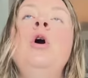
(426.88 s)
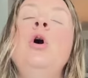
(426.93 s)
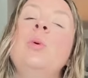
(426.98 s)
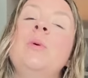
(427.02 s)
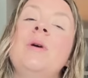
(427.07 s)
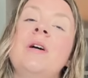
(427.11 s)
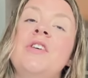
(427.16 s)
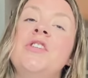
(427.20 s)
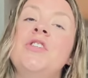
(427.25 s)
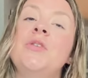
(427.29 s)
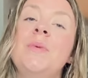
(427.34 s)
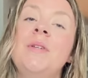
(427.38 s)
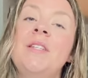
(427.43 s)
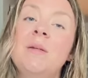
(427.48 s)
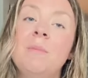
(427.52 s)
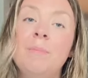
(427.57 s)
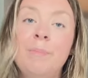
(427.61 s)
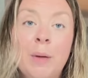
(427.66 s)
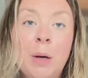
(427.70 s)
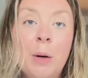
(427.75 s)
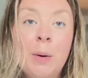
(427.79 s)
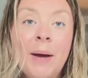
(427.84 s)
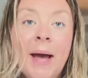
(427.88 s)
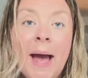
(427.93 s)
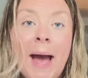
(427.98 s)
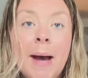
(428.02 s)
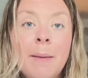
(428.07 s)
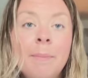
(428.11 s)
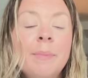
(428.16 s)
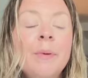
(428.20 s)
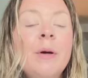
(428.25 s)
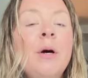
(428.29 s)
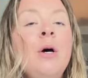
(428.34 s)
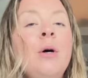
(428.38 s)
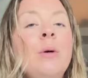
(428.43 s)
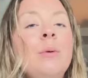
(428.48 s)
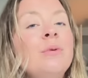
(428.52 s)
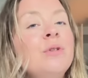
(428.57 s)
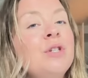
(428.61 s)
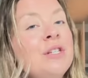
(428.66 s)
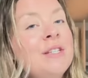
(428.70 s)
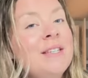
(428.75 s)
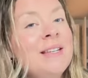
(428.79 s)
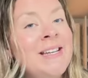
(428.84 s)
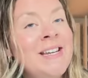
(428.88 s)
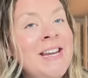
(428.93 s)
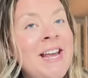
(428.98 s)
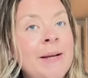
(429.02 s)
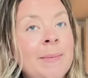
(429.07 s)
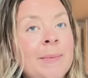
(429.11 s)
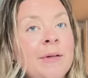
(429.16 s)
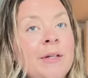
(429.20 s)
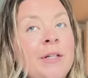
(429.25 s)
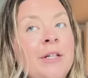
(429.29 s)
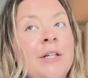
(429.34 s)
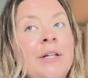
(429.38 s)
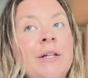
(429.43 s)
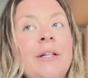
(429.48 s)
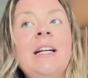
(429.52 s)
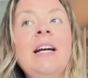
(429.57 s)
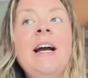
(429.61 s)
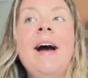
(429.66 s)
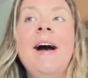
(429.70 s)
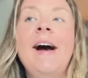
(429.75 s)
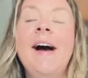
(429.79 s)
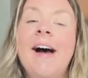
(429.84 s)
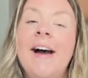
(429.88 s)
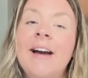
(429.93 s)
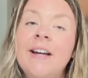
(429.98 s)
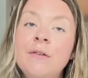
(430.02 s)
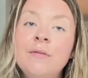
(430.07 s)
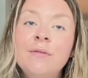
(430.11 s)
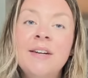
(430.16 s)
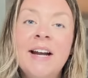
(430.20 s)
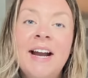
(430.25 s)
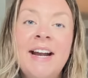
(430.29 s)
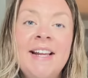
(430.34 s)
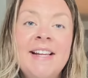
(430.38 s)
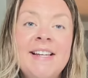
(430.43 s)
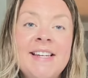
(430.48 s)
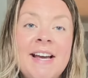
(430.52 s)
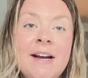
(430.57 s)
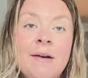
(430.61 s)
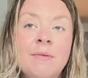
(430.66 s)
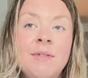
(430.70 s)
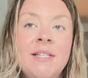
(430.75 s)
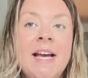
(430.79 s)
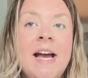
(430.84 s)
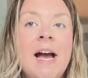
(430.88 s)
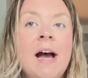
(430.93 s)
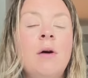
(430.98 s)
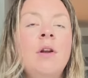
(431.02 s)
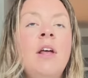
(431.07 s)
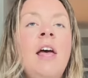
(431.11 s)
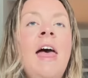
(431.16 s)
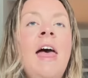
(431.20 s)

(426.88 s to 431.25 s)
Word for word: We also went to Bo Kaap, which is a neighborhood kind of right in downtown